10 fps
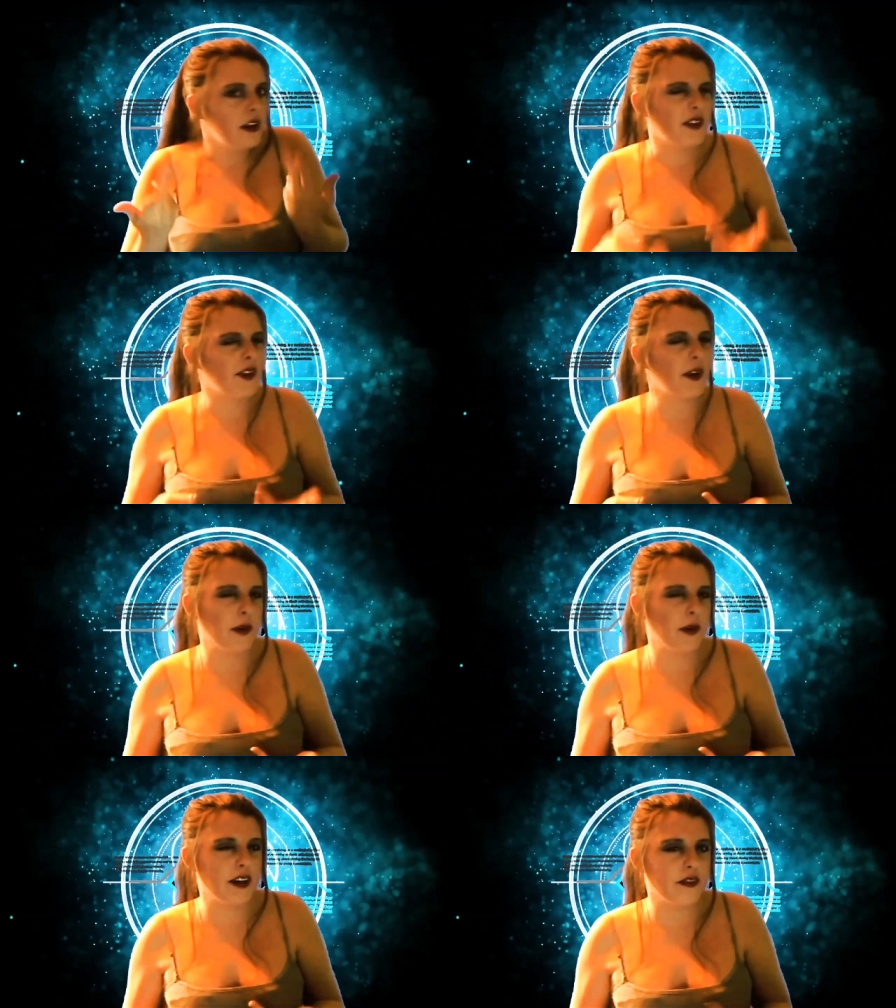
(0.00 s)
It's kind
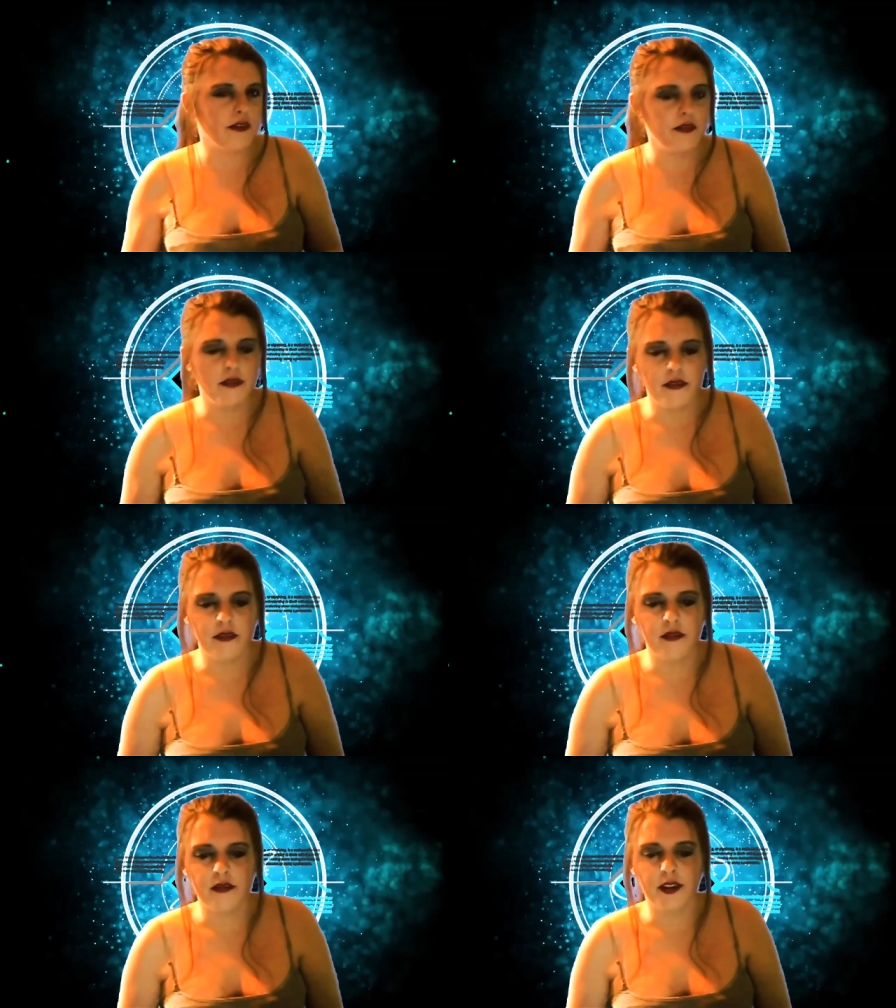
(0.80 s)
of weird
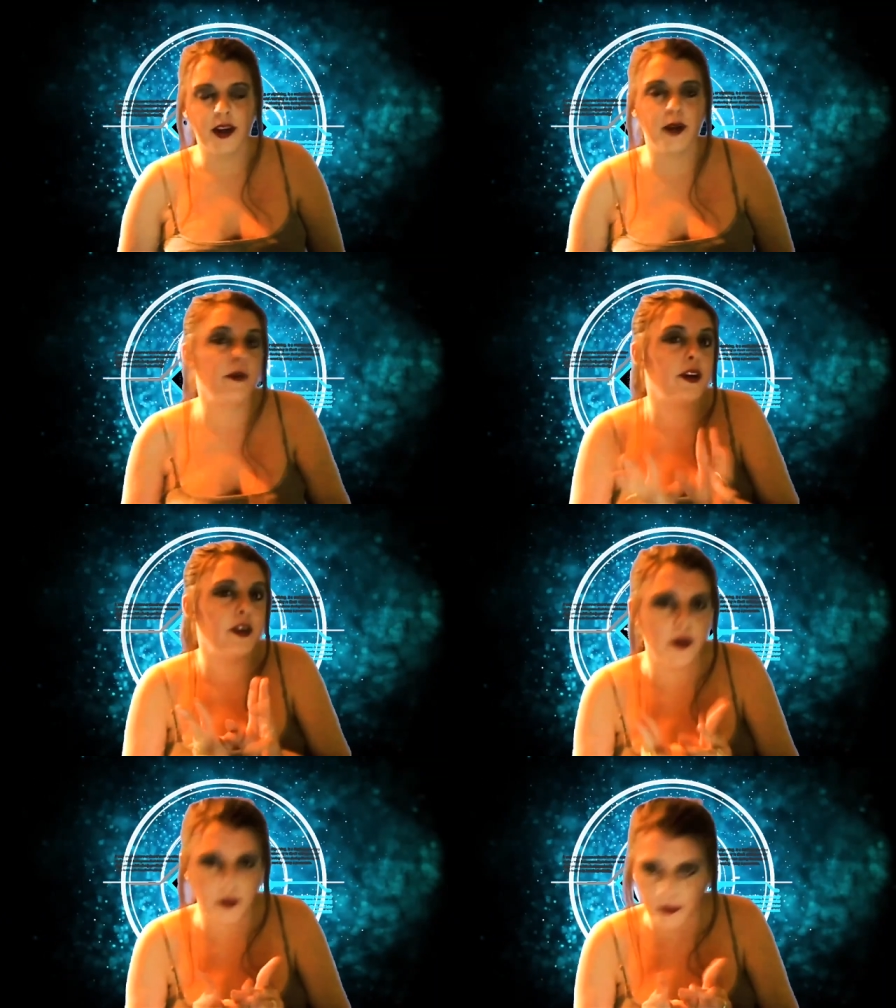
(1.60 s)
kind of
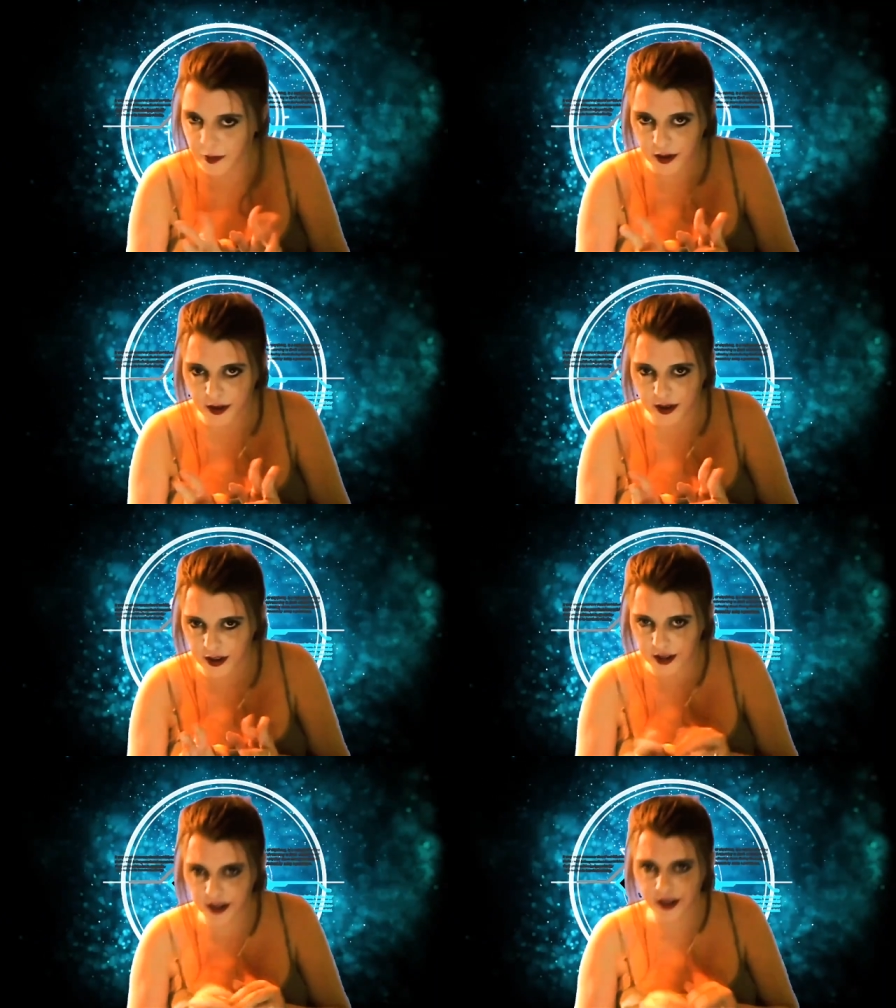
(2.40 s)

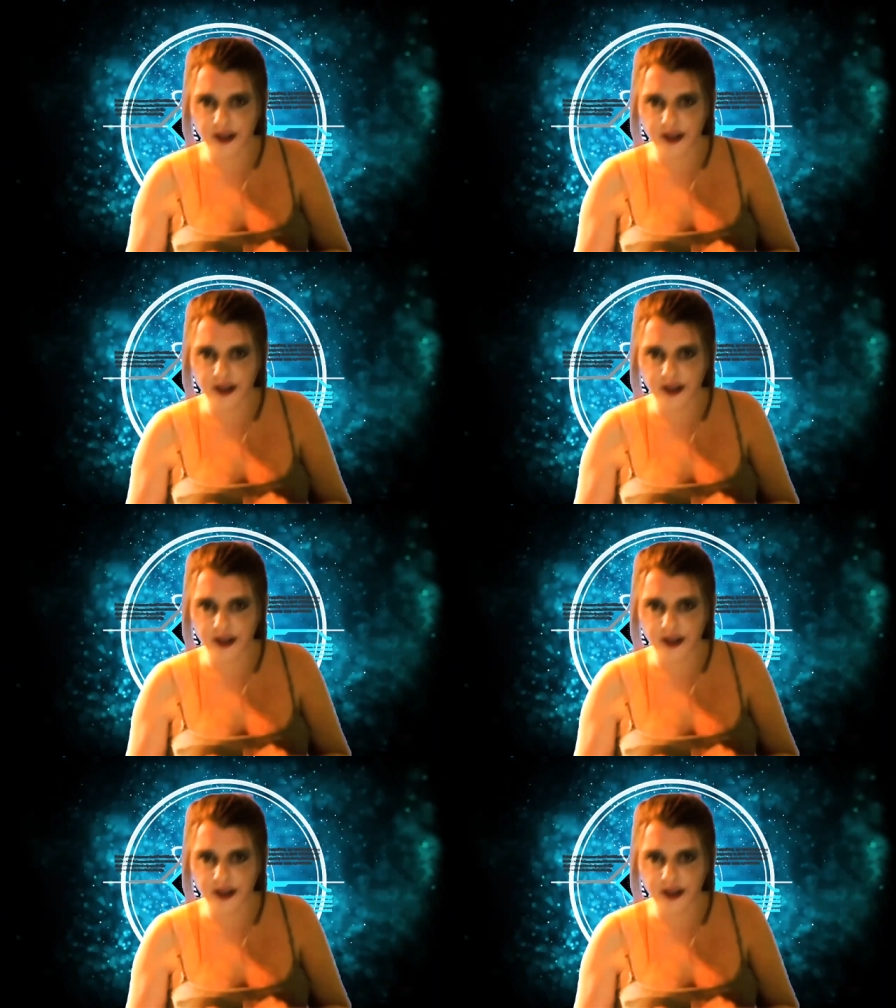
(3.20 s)
peculiar.